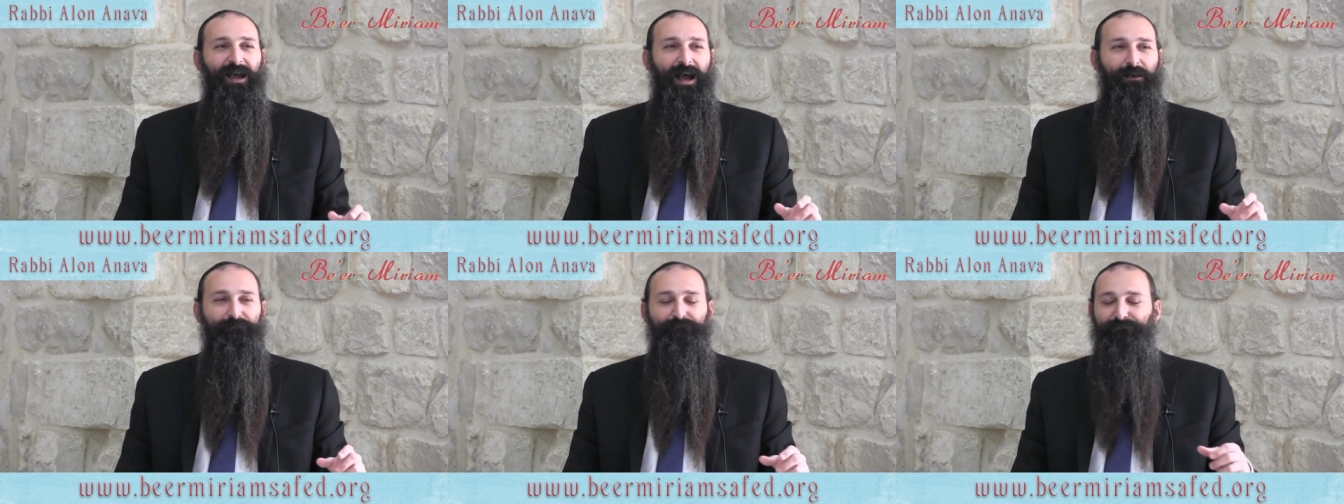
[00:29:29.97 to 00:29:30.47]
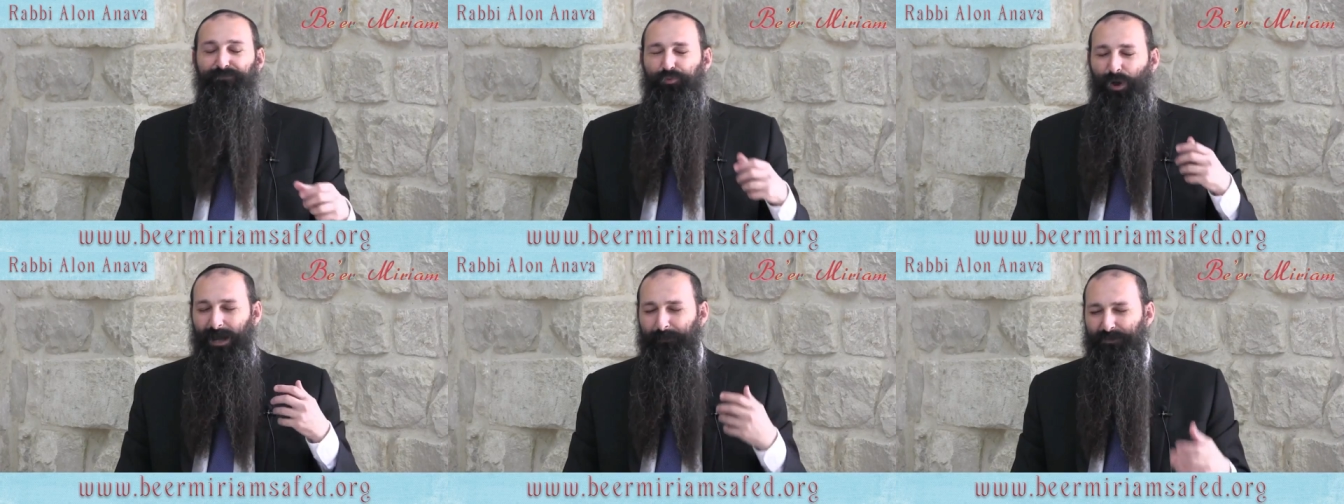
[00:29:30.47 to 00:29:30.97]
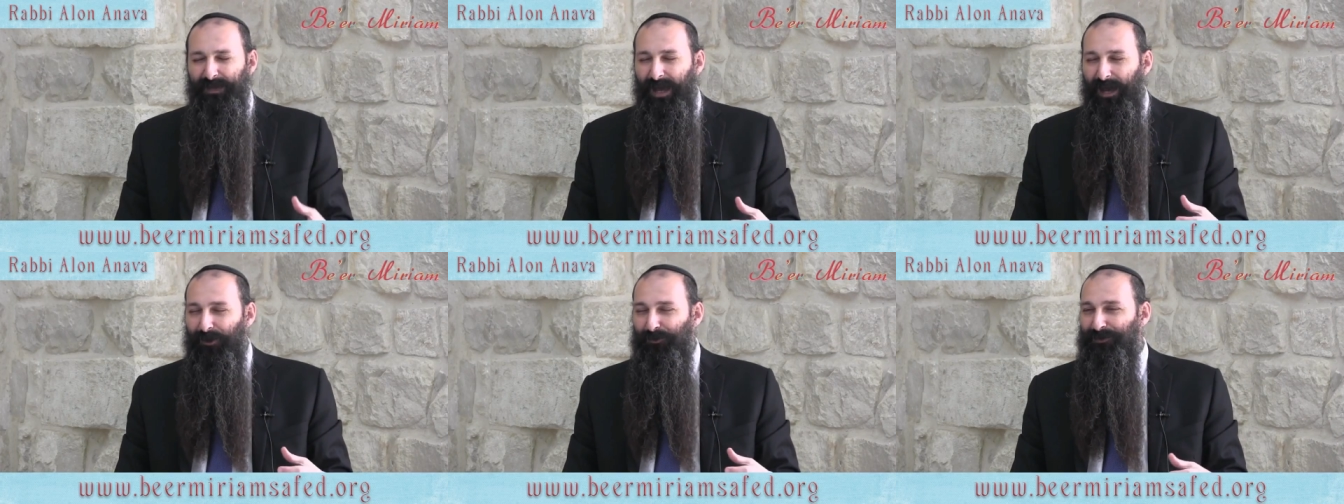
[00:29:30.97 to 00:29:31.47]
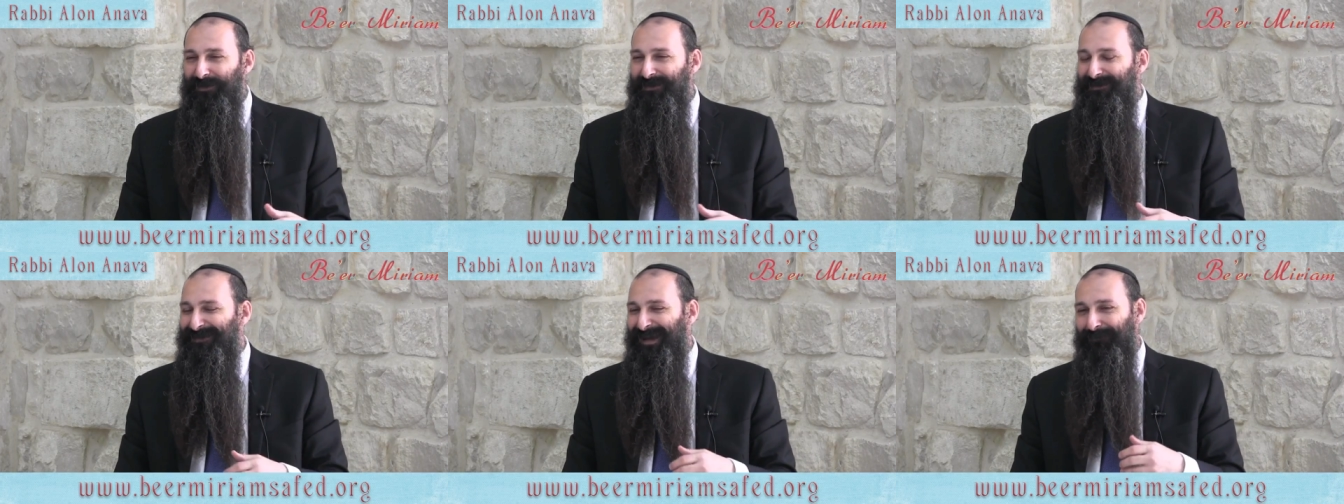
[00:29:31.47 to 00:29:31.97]
I'm wiped out.
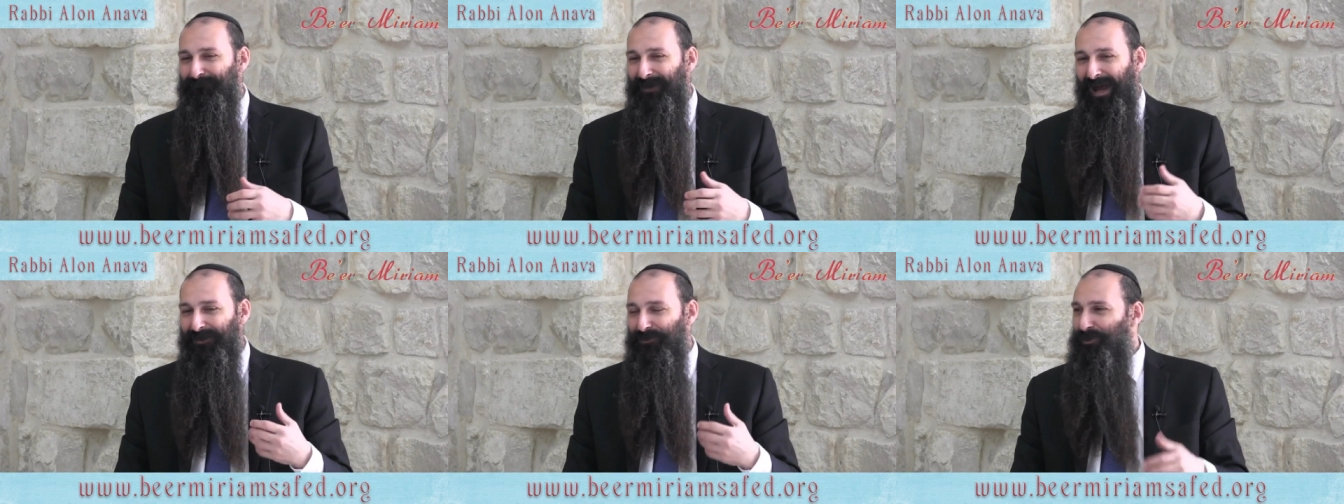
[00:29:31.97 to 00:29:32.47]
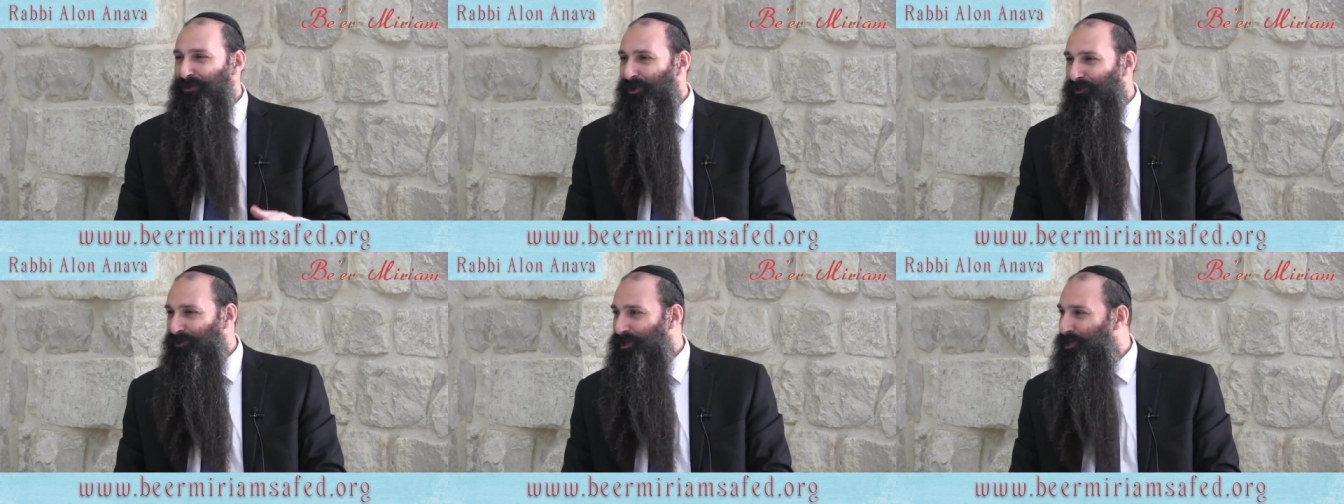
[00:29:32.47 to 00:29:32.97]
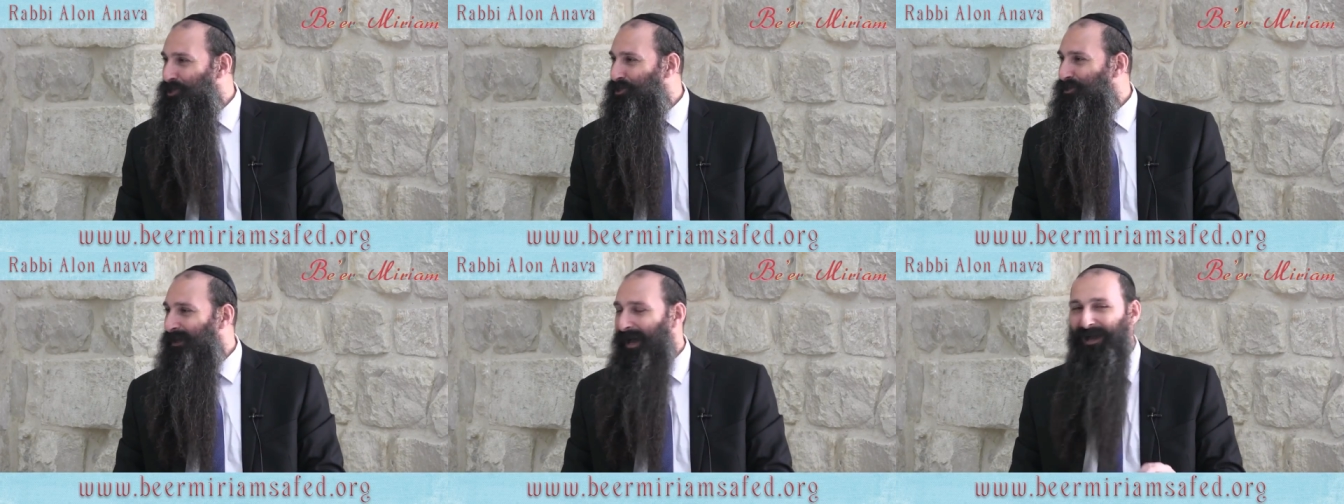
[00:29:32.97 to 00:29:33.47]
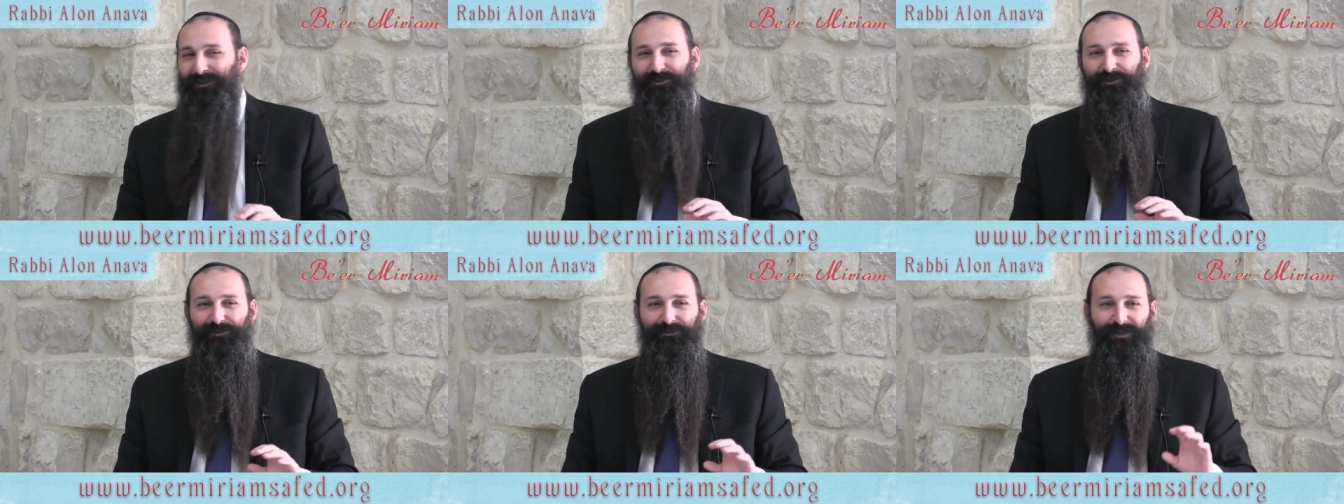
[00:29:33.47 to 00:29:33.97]
I'm undernourished,
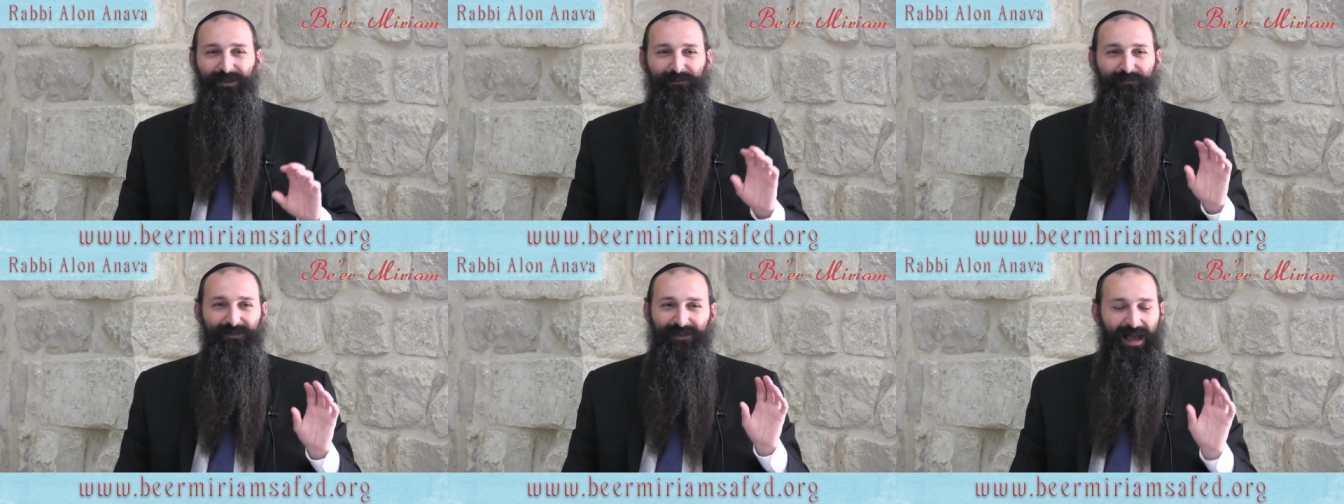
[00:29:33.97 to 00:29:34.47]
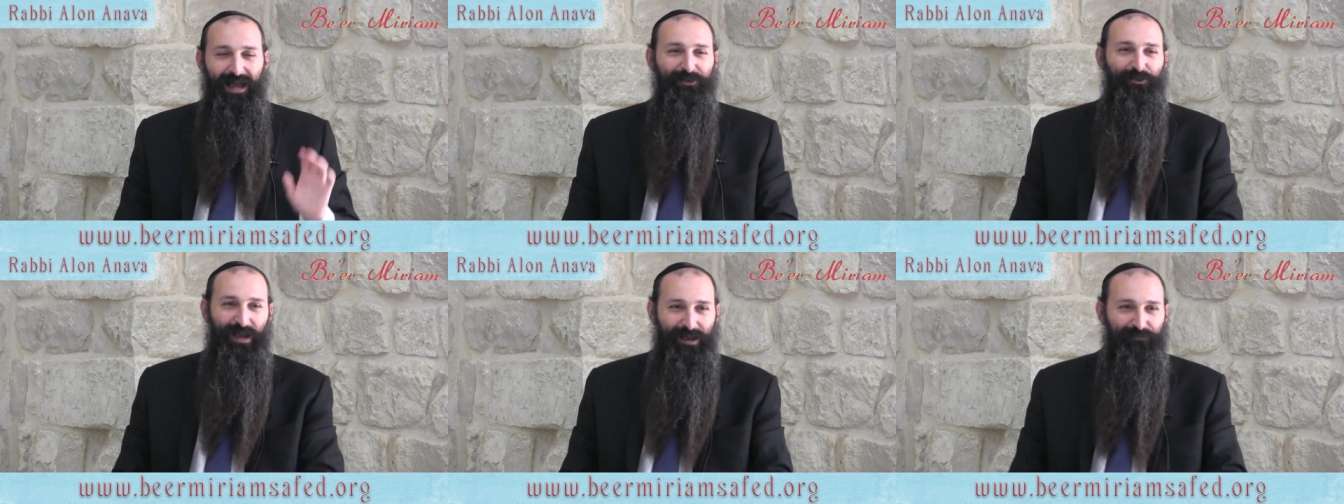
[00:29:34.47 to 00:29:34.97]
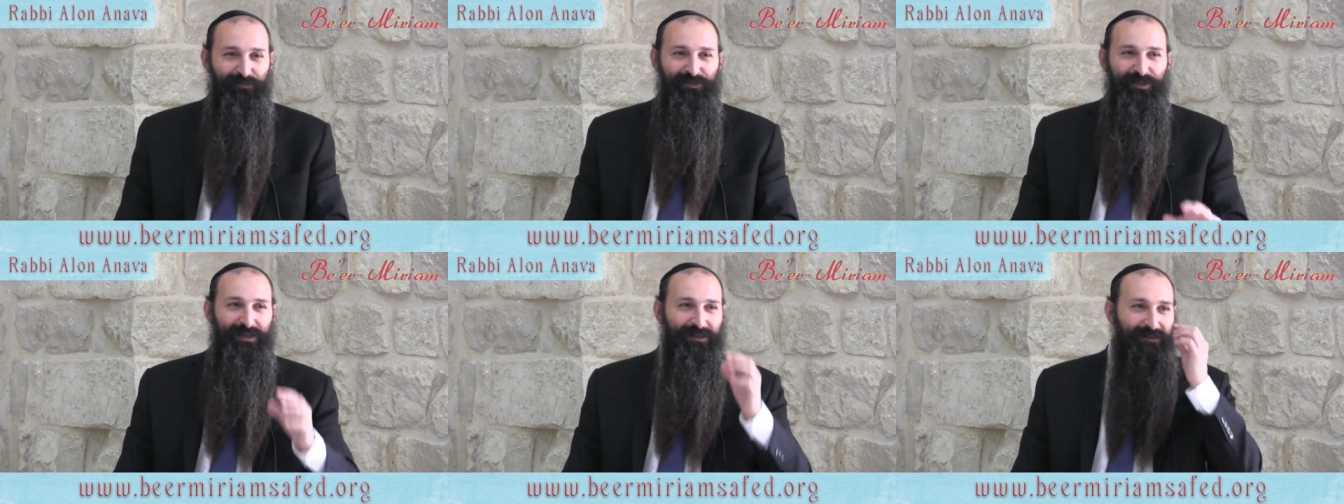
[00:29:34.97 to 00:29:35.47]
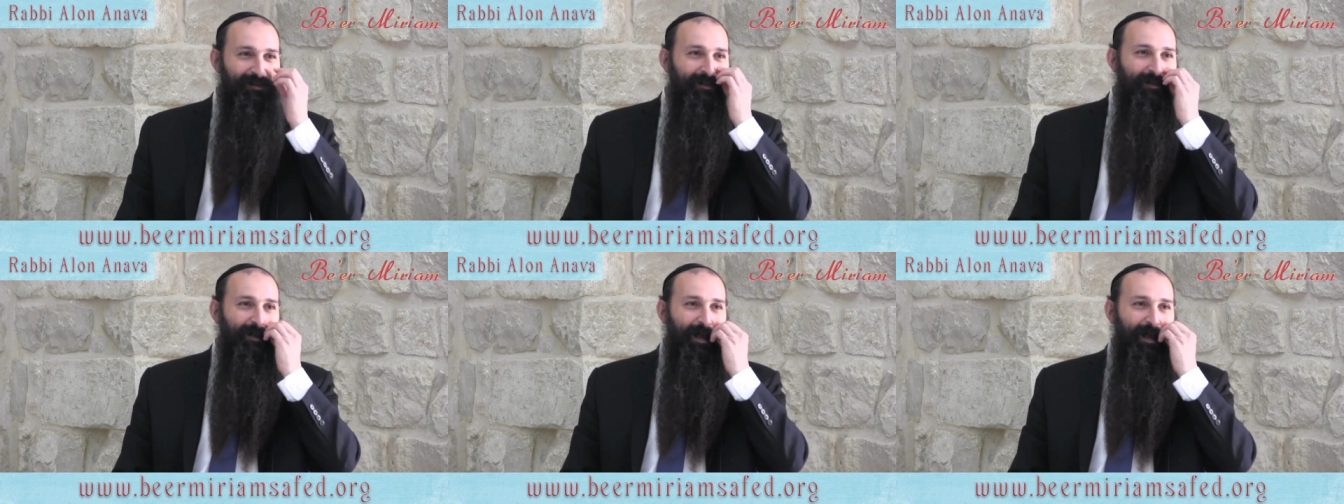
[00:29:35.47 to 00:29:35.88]
under, under everything.